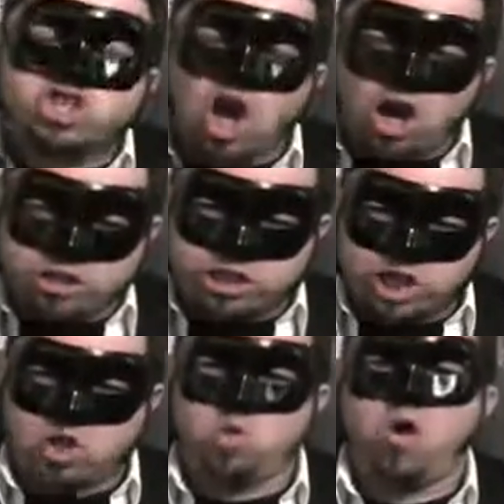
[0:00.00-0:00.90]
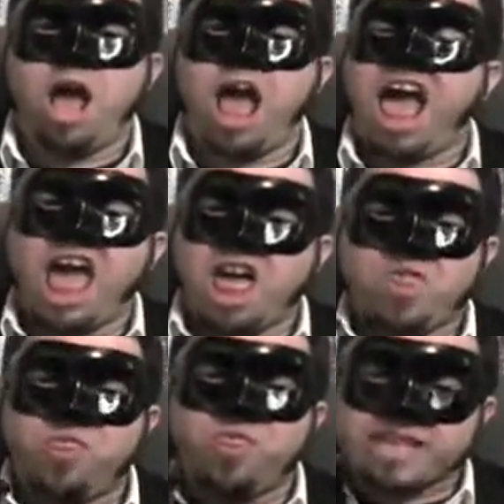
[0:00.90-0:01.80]
Tonto,
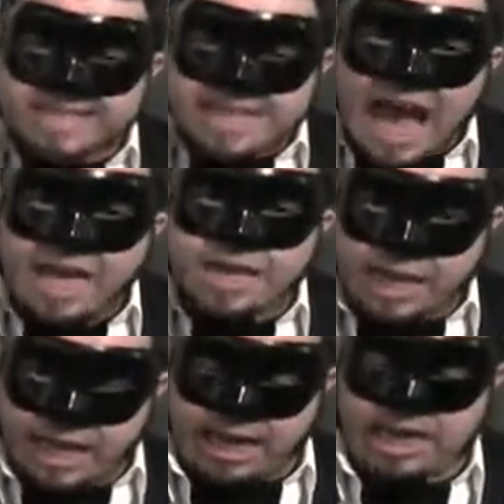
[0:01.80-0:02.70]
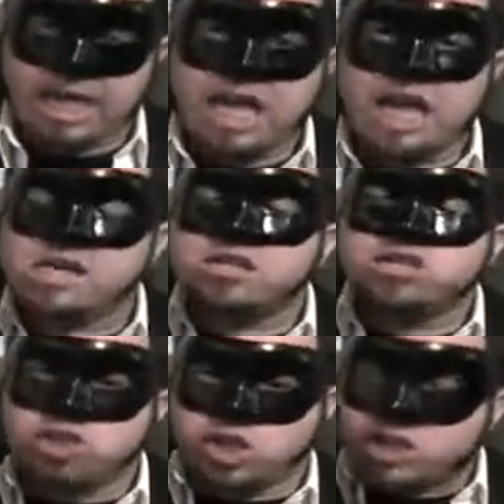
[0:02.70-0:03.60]
the sidekick,
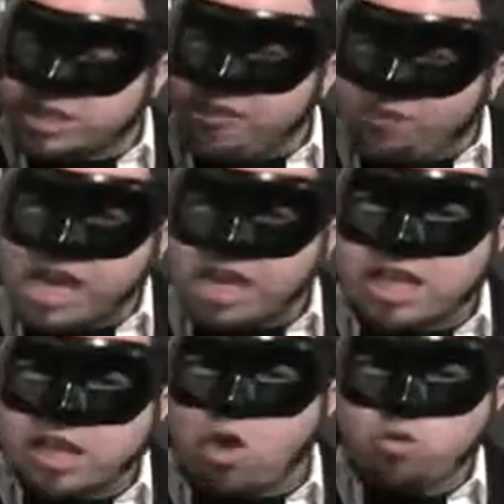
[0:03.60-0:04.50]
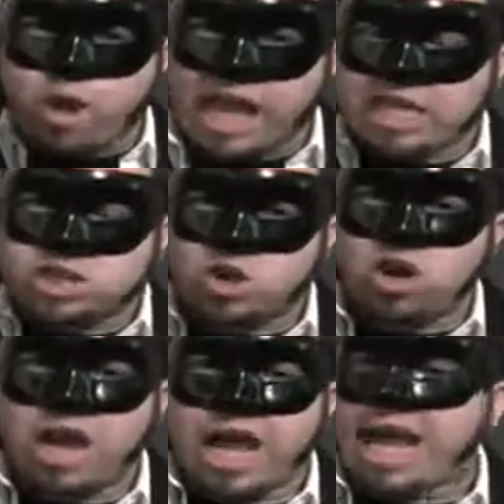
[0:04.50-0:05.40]
just defeated the Lone
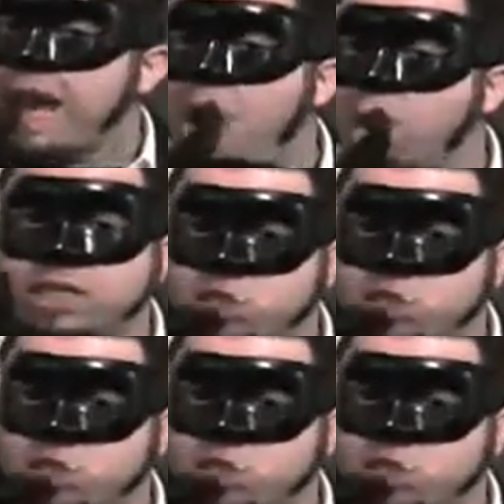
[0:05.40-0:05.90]
Ranger, and now